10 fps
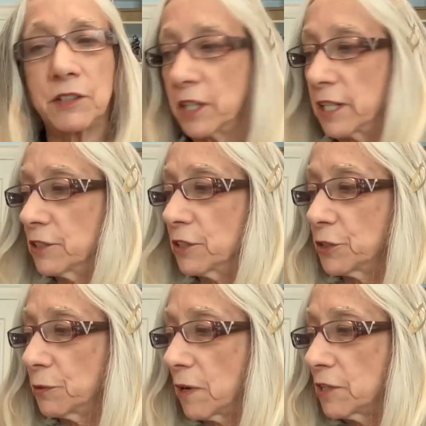and the
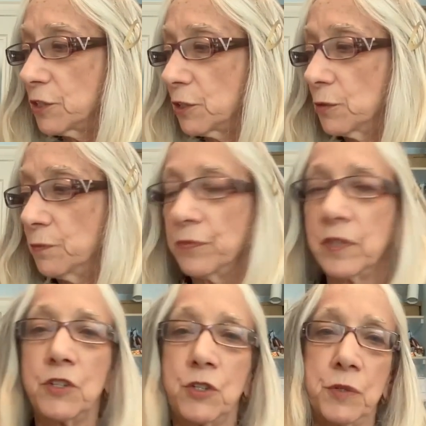Toronto
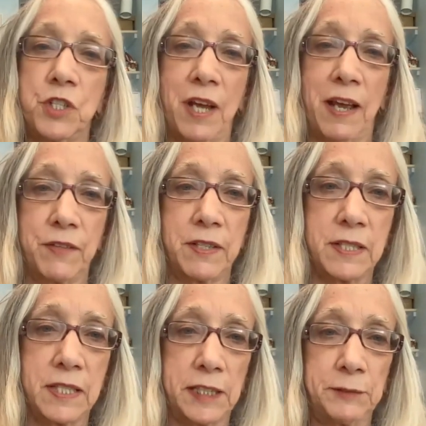Jewish
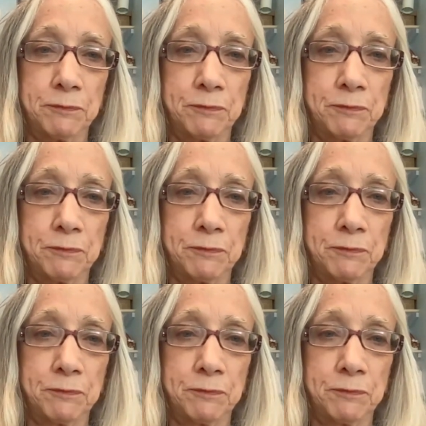Advocacy.